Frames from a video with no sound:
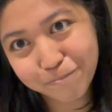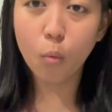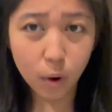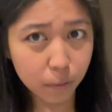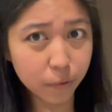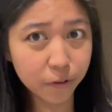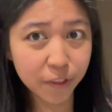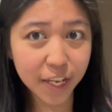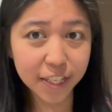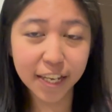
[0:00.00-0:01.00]
One more
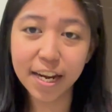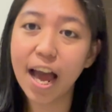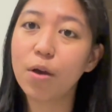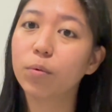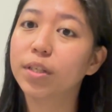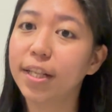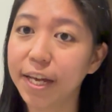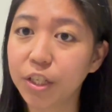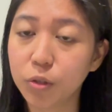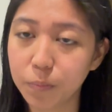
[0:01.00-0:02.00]
thing that I would
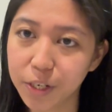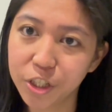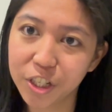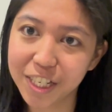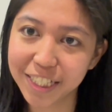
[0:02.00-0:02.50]
like to mention is